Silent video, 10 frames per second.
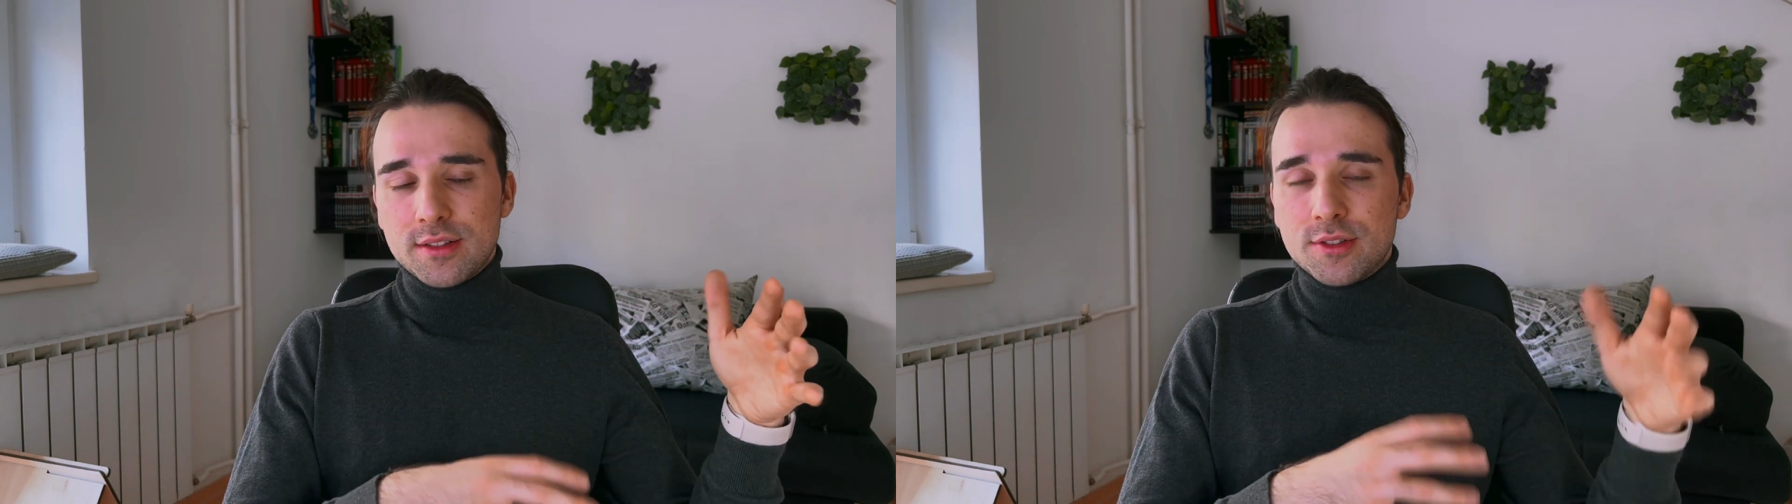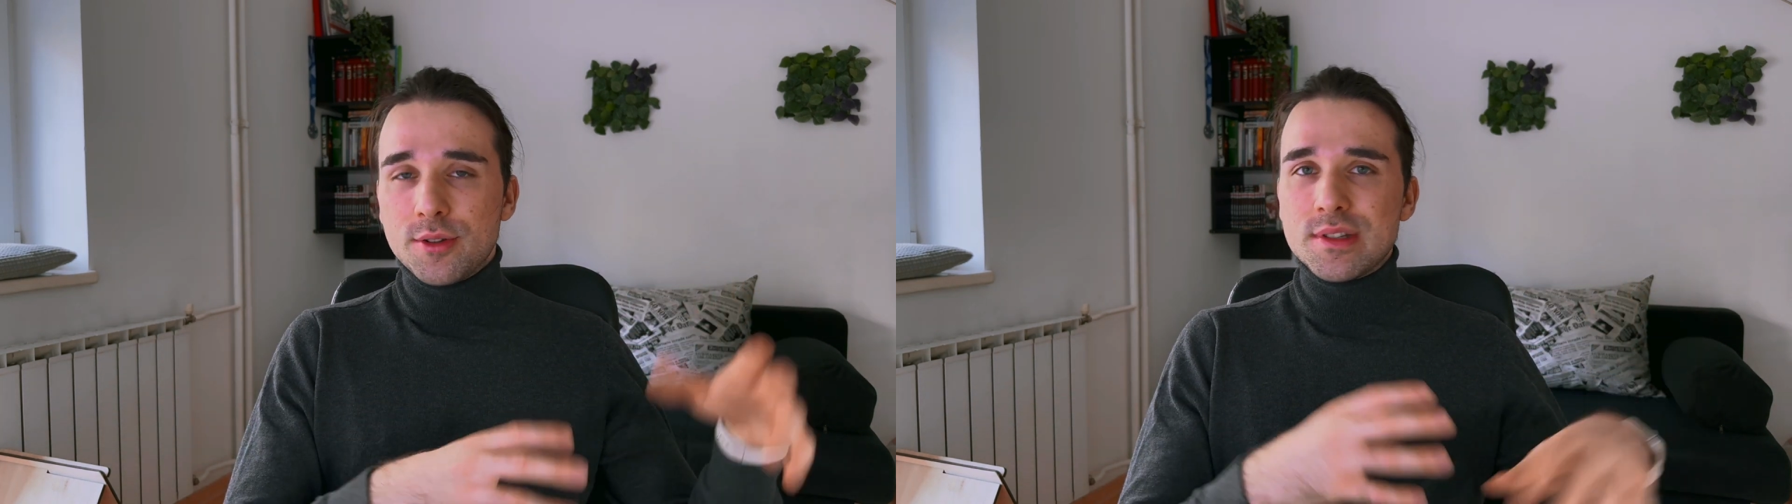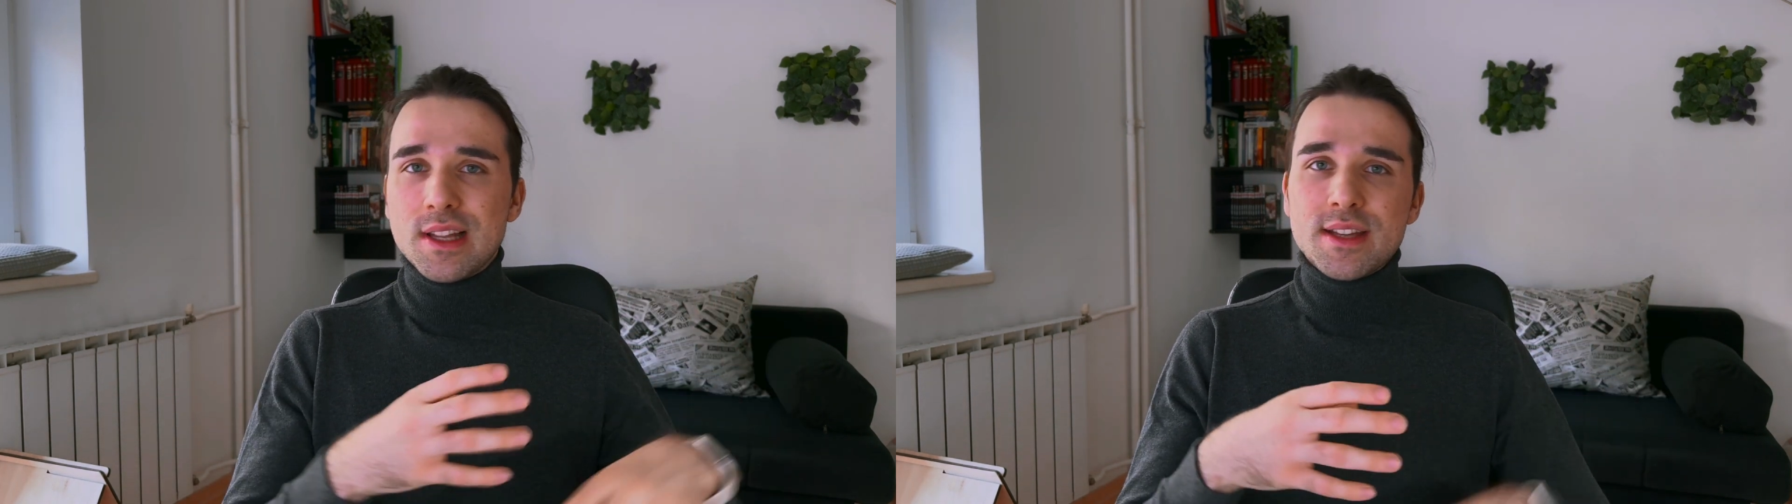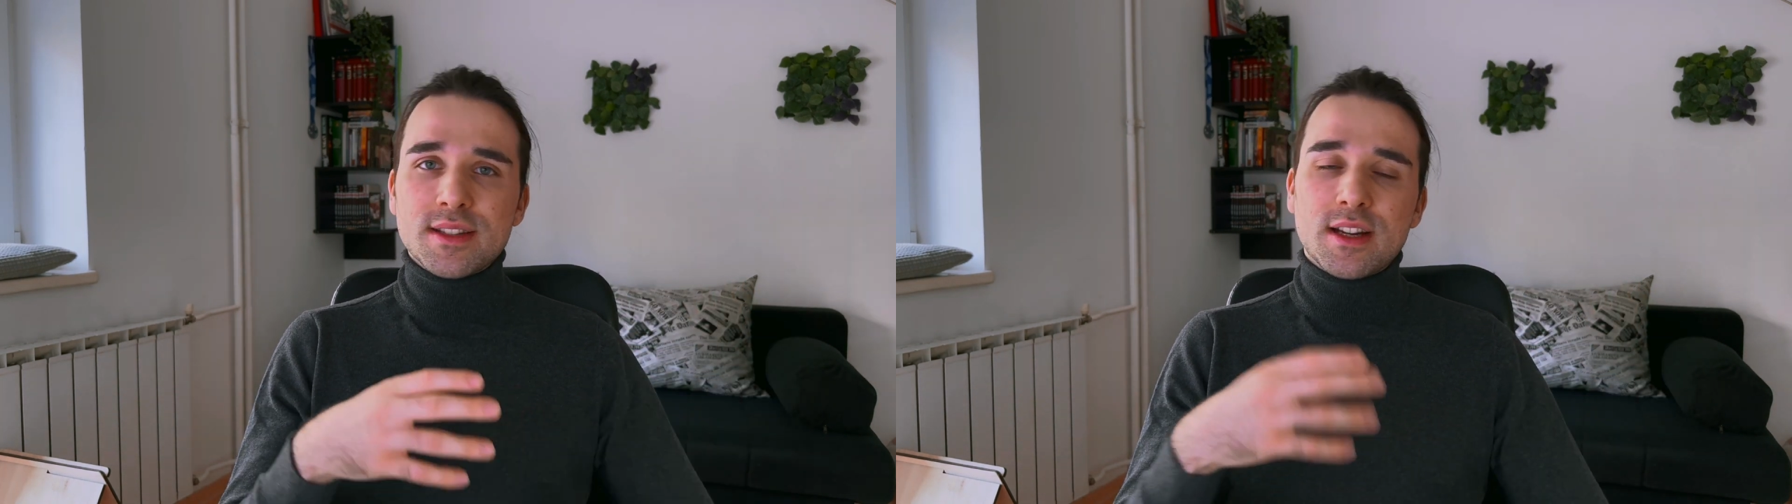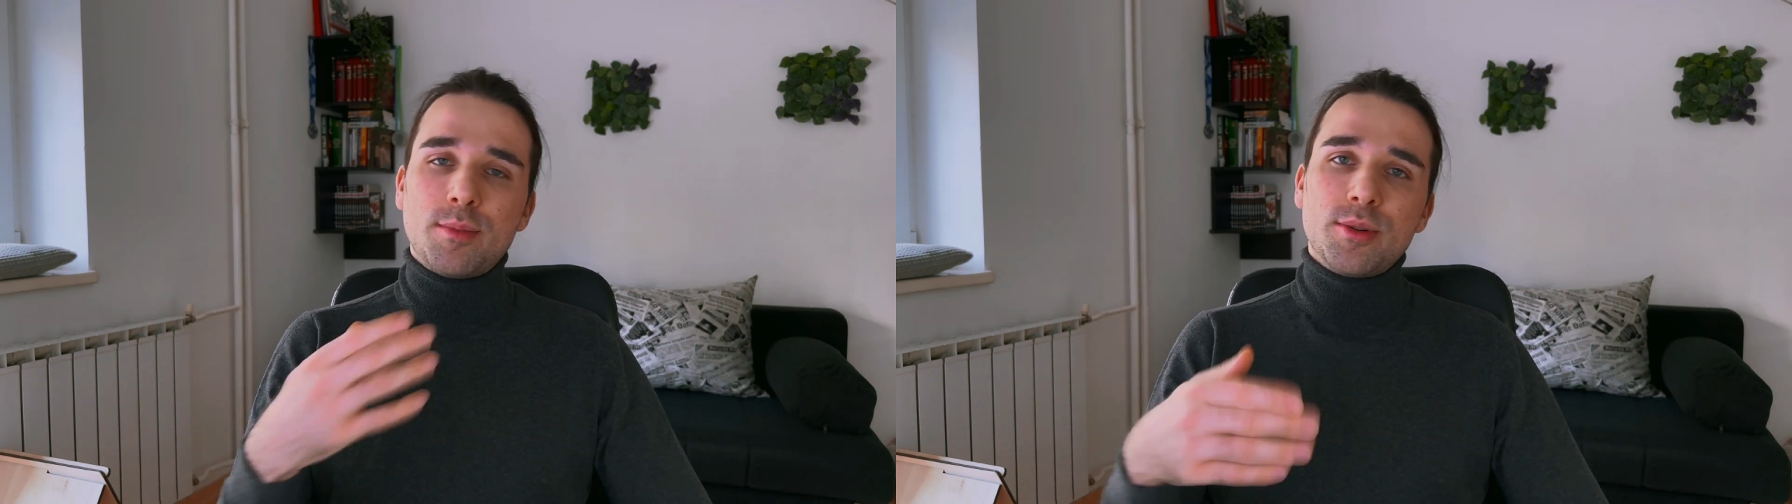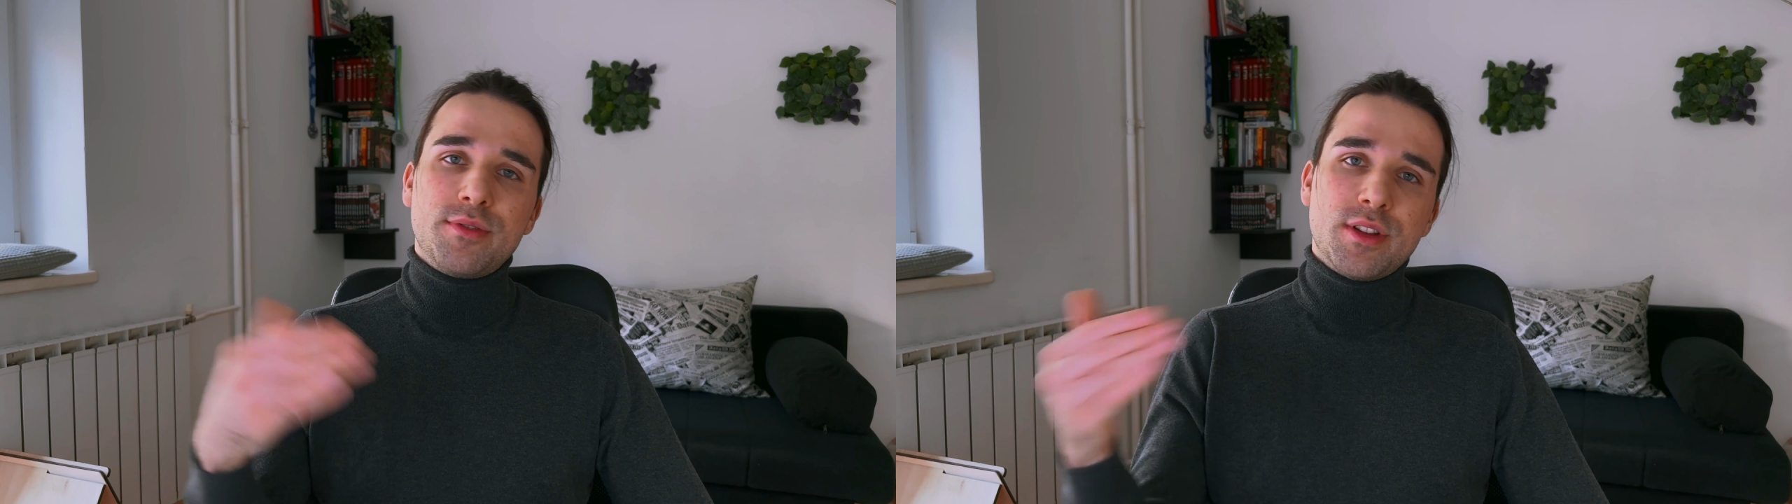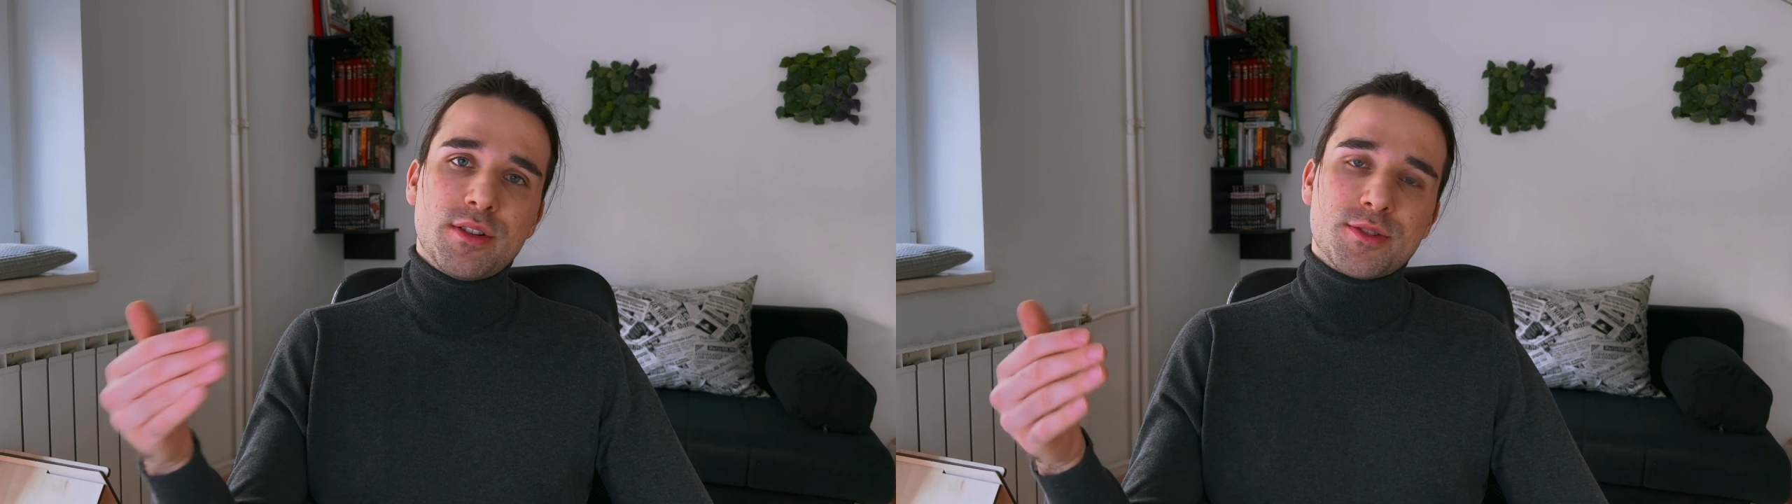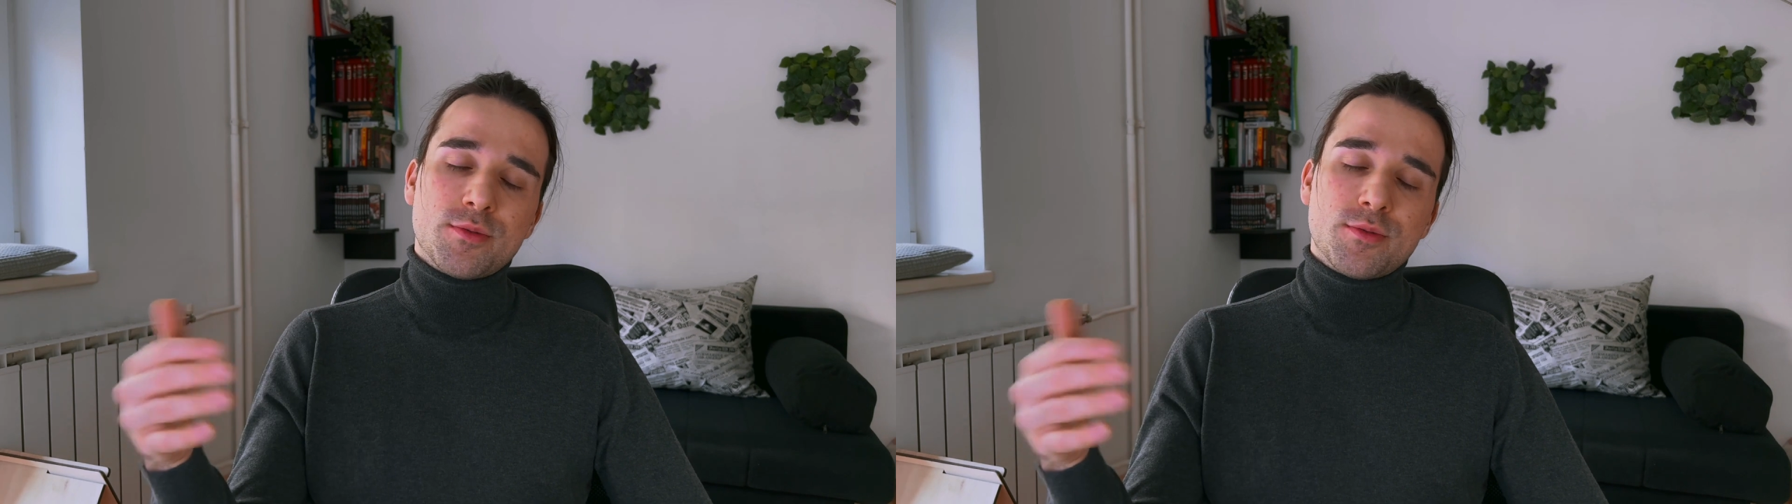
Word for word: those last couple of years